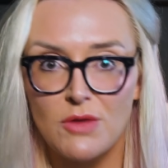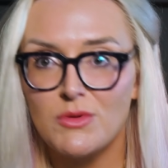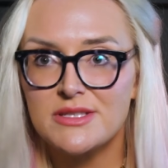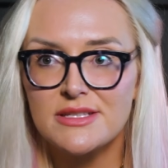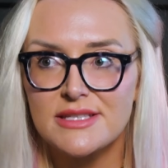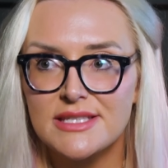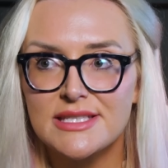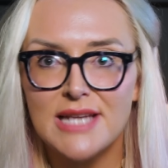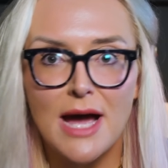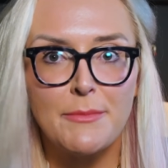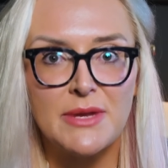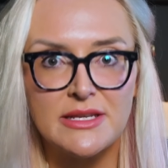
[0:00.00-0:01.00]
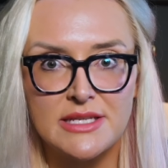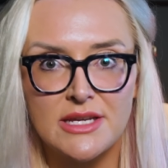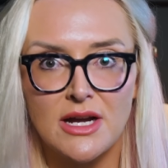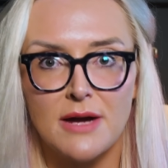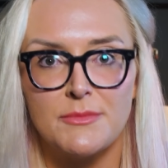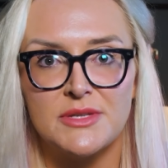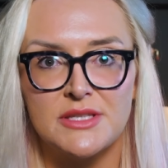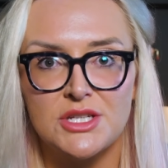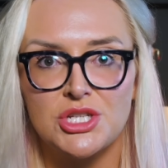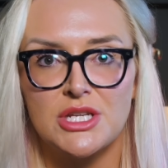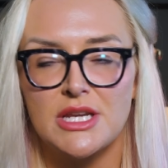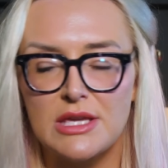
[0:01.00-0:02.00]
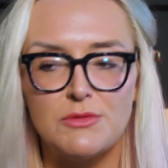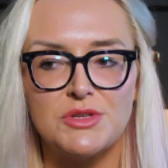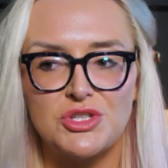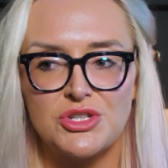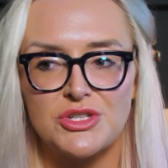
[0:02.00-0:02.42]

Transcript: he wasn't stopping decomposition, he was